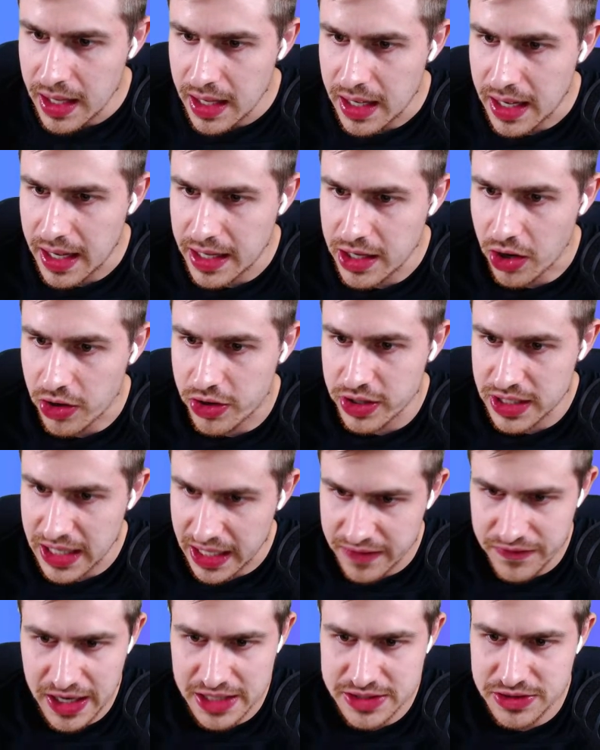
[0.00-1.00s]
Yeah, good
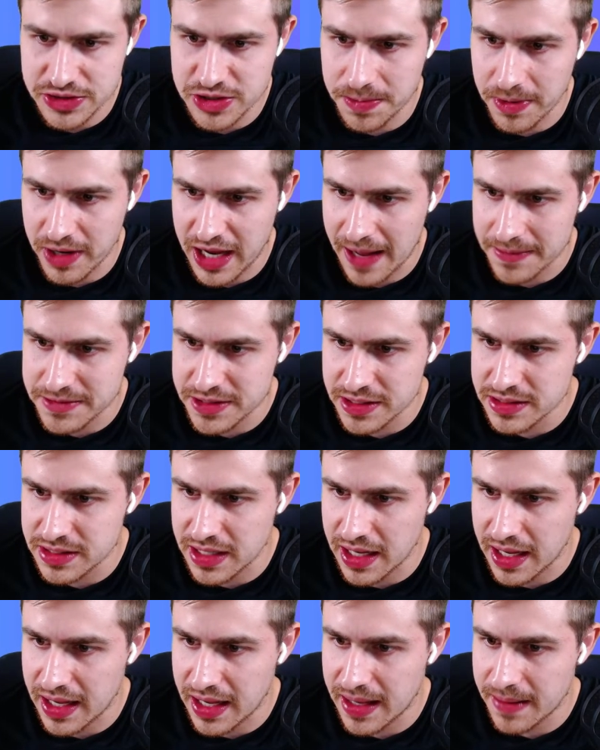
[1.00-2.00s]
luck if you guys are triple captain.
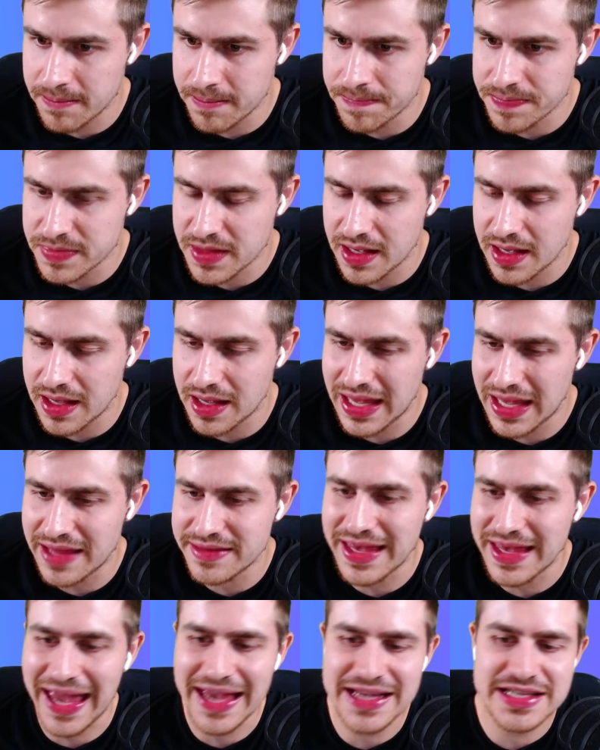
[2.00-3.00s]

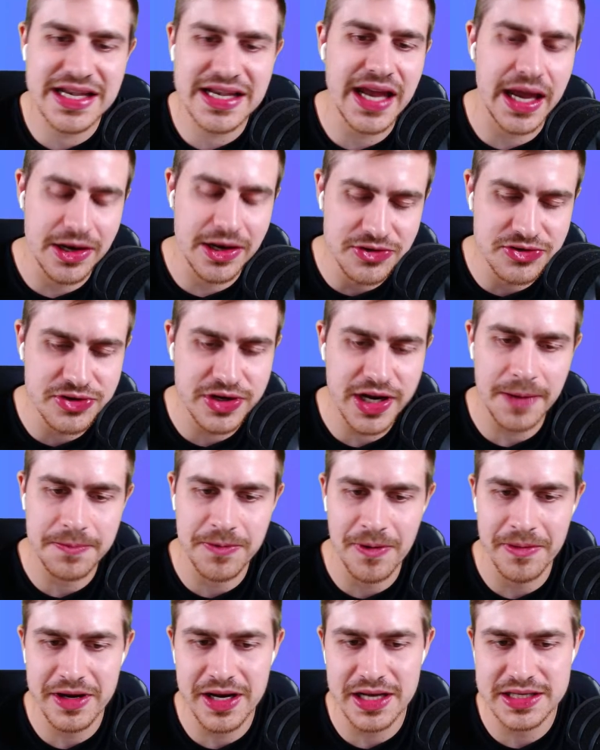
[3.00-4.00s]
The Eze injury, I'm
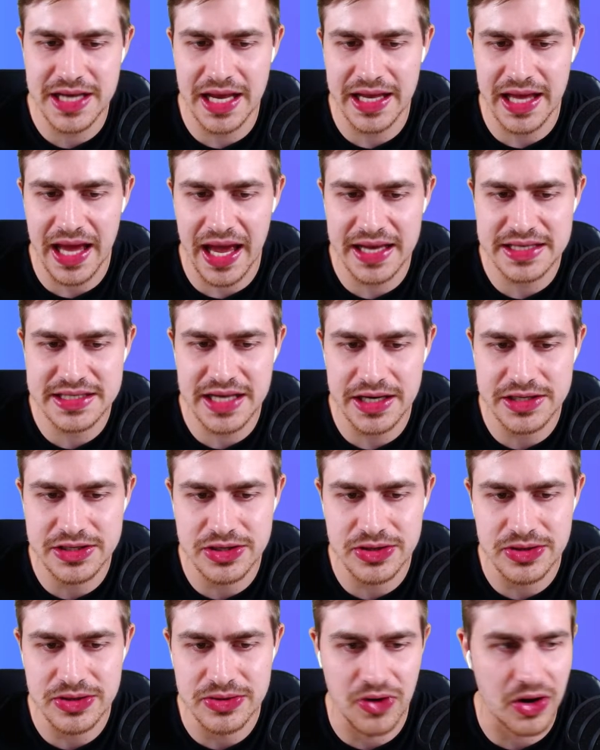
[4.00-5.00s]
probably going to take Eze
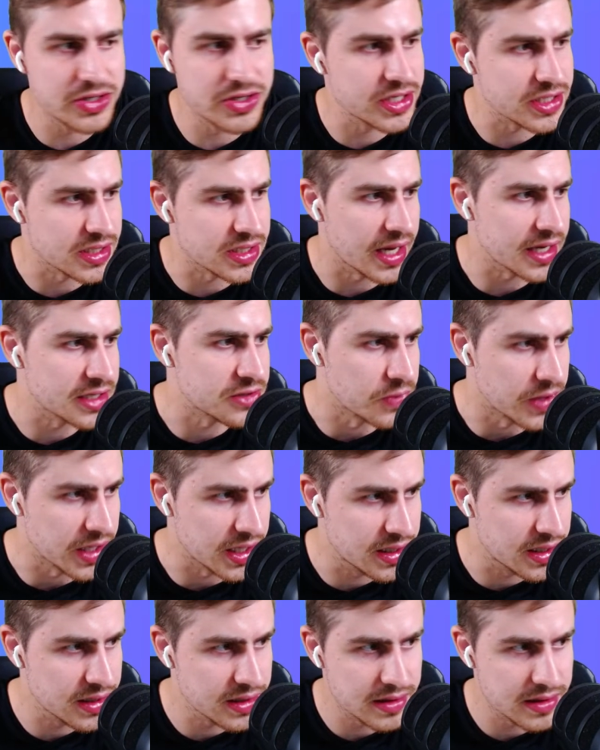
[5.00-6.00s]
to Rodgers next week.
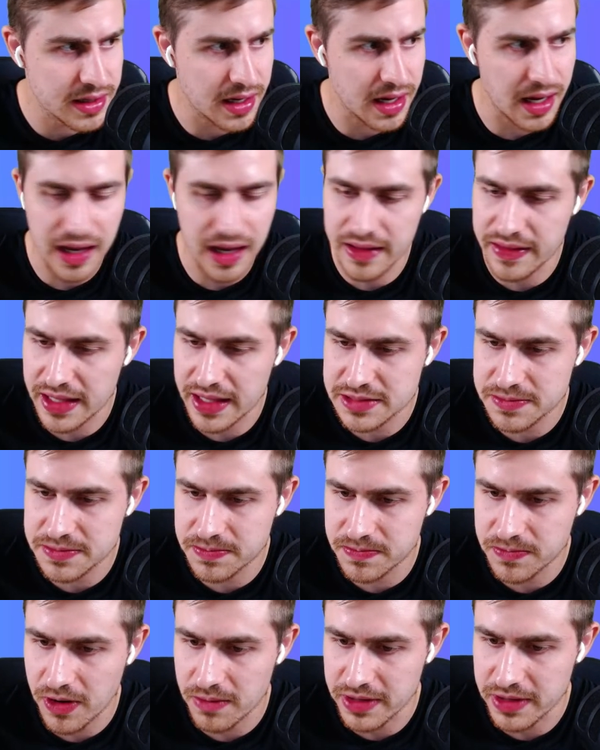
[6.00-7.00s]
That's
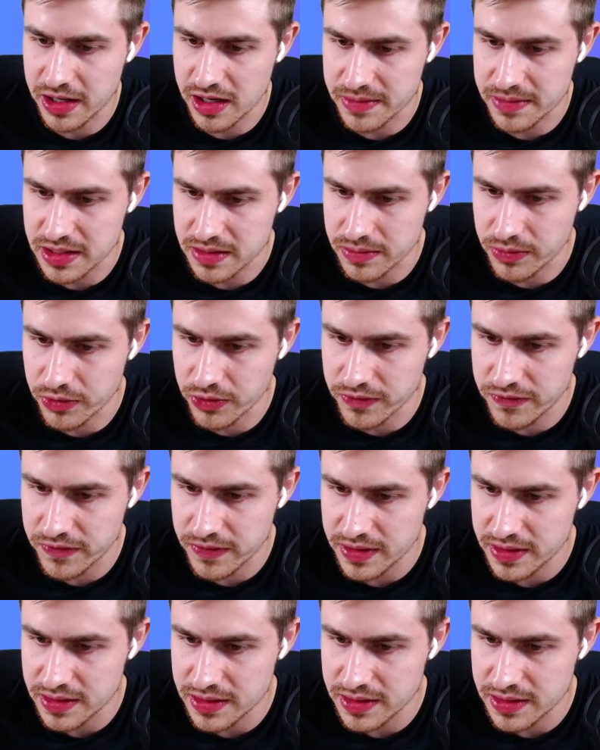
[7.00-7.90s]
probably going to be the move.